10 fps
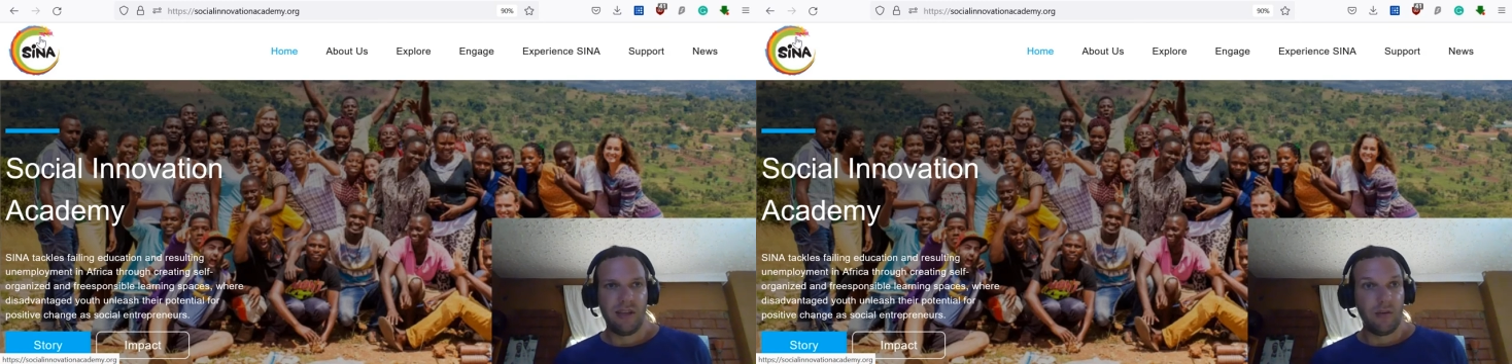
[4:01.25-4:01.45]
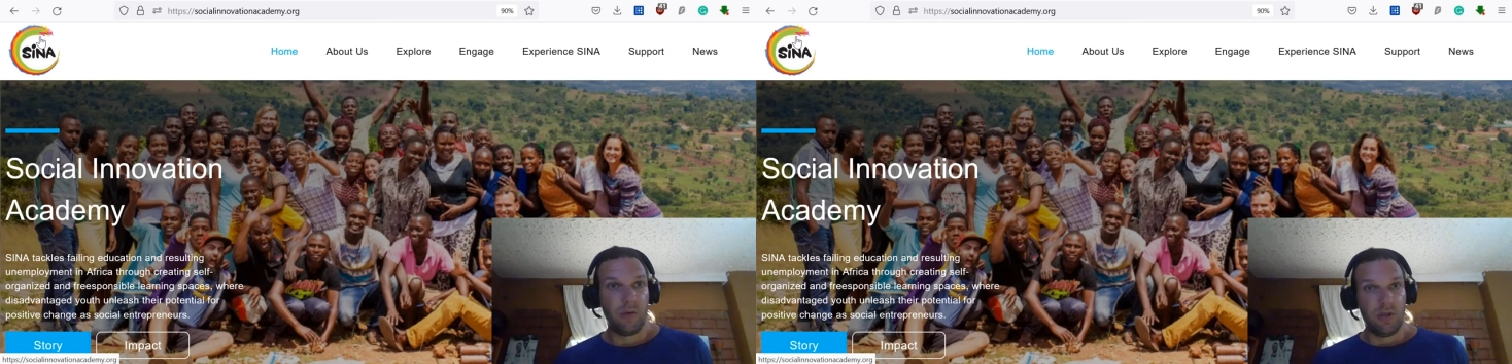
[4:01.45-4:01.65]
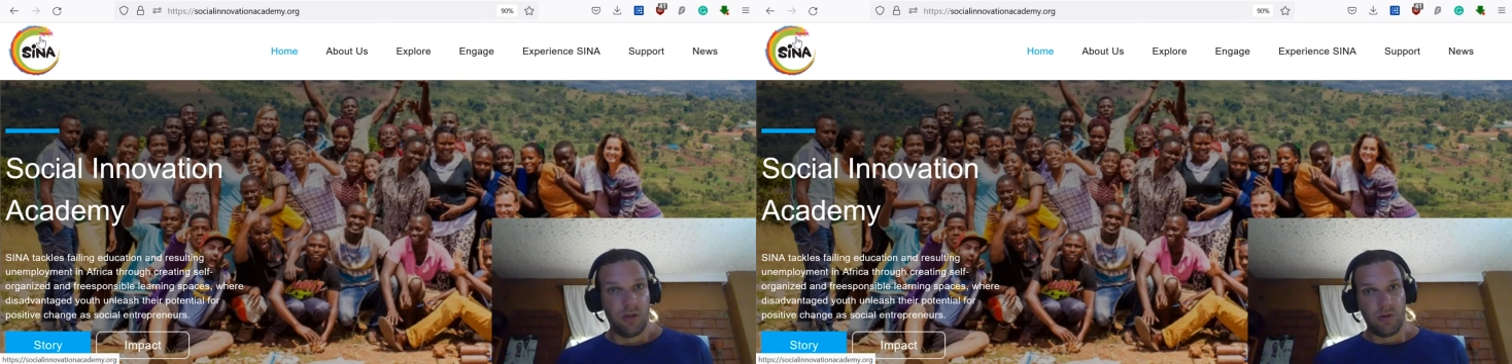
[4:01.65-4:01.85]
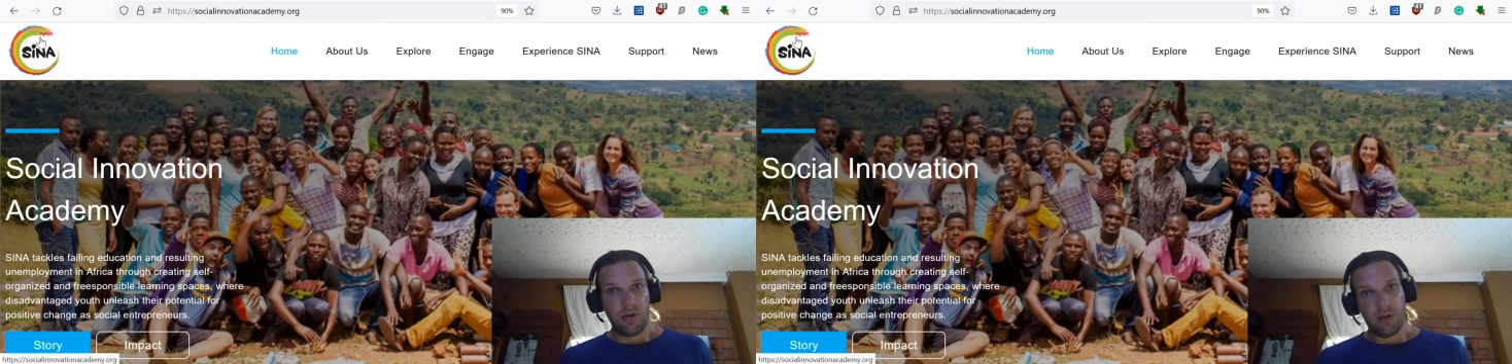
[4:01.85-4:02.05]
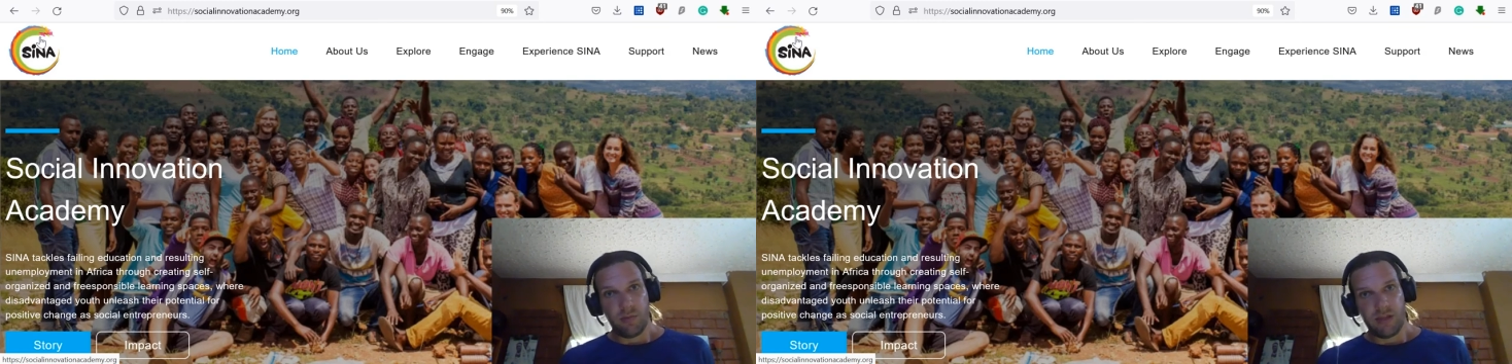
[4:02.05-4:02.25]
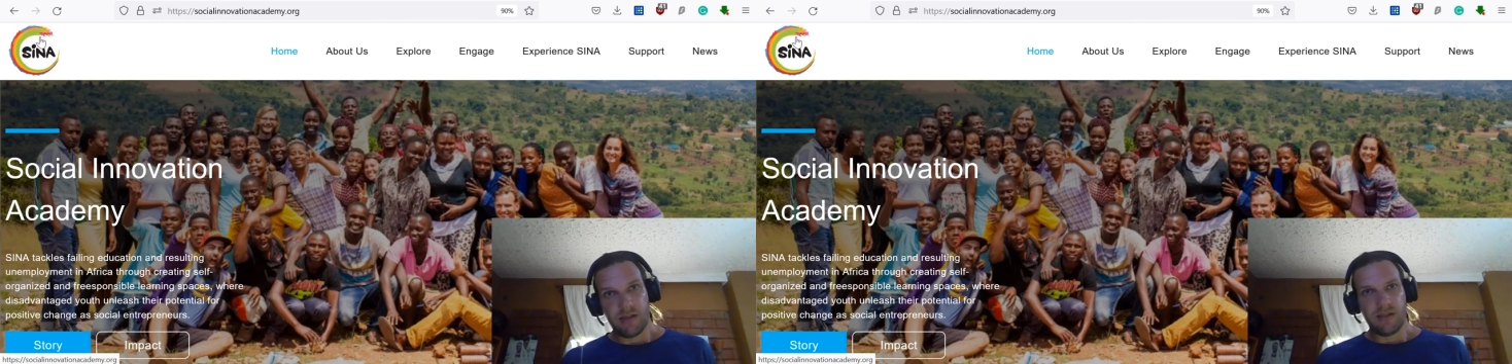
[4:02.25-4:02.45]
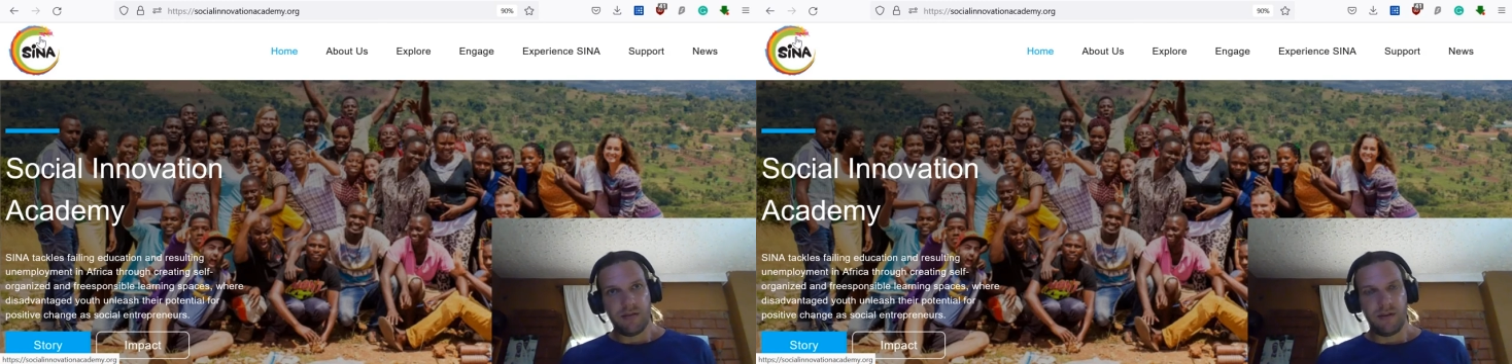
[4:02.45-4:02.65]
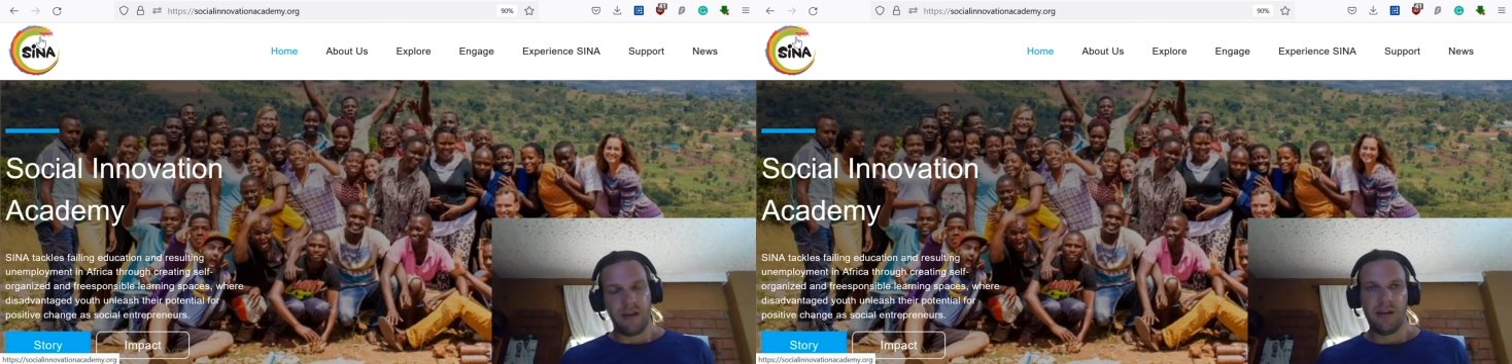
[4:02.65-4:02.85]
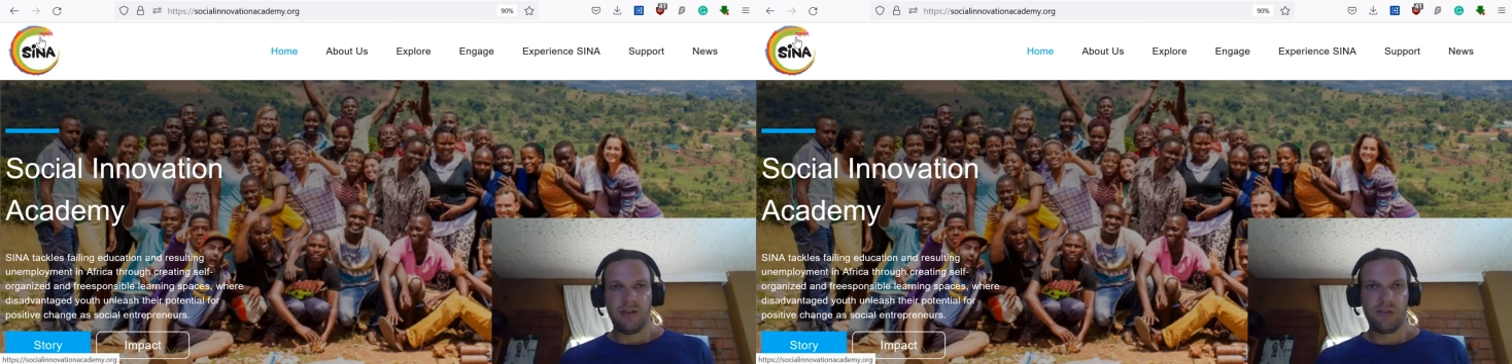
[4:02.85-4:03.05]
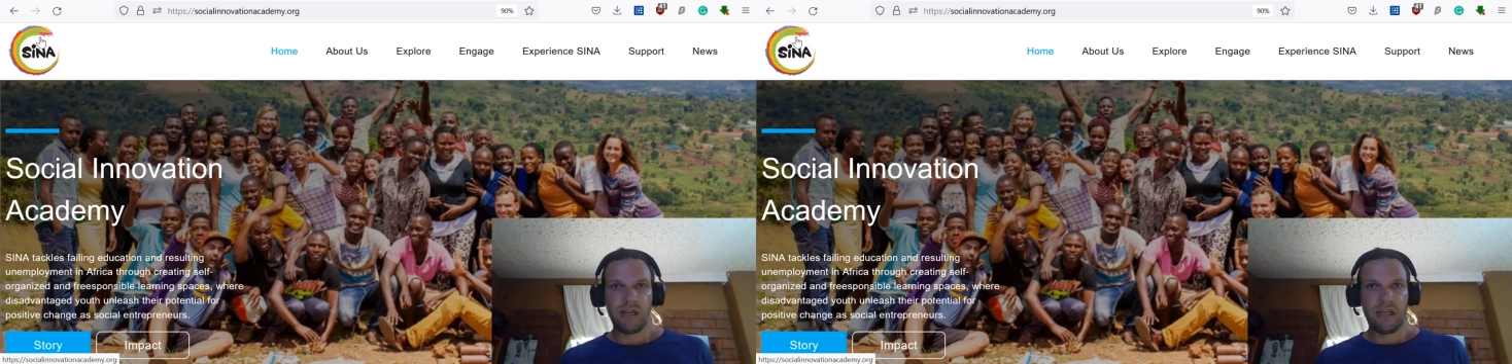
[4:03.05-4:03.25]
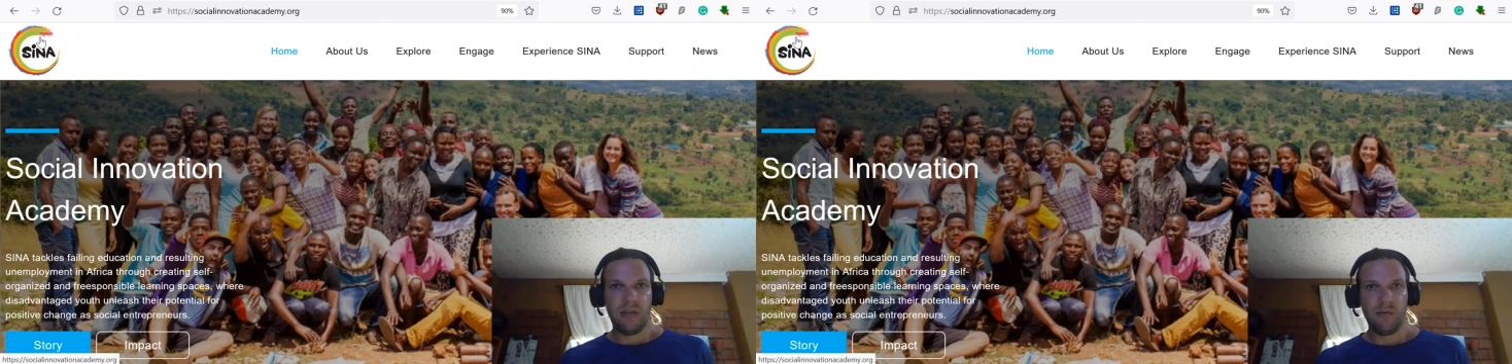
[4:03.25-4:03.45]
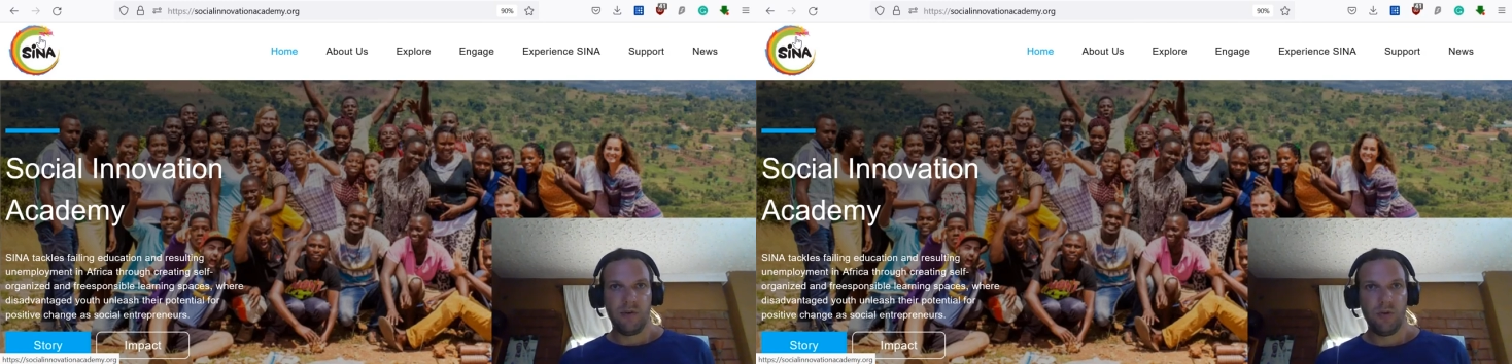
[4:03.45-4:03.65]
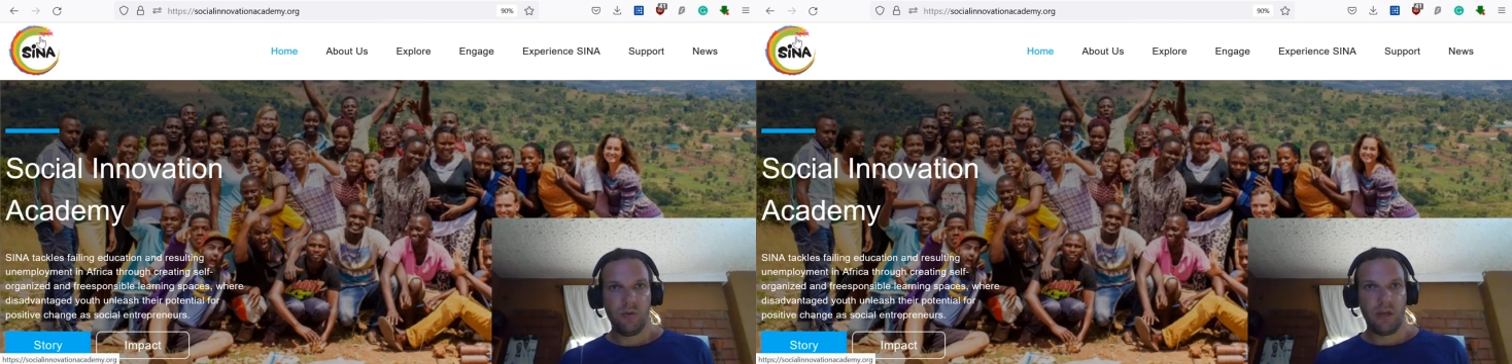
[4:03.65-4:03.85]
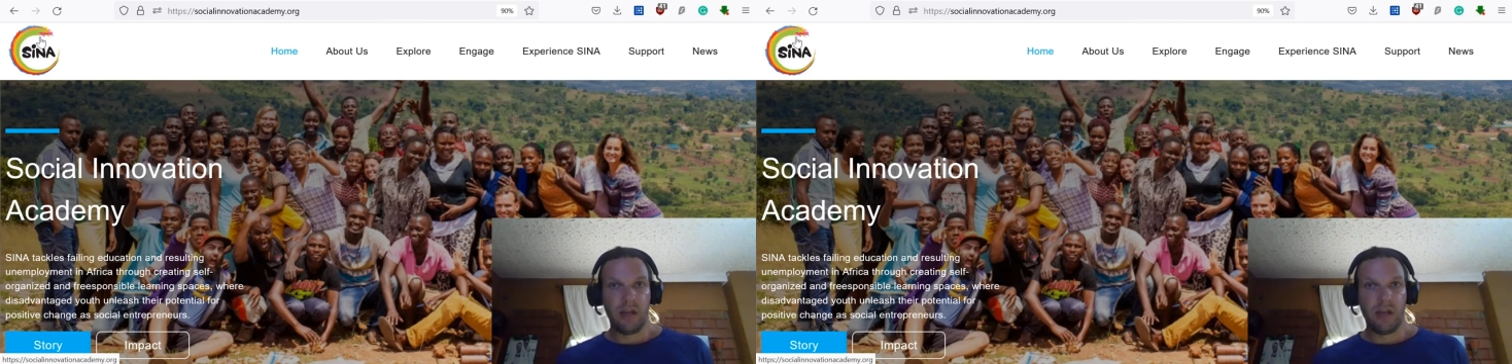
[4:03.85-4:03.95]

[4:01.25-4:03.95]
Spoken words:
I wish you all the best in finding the right name for you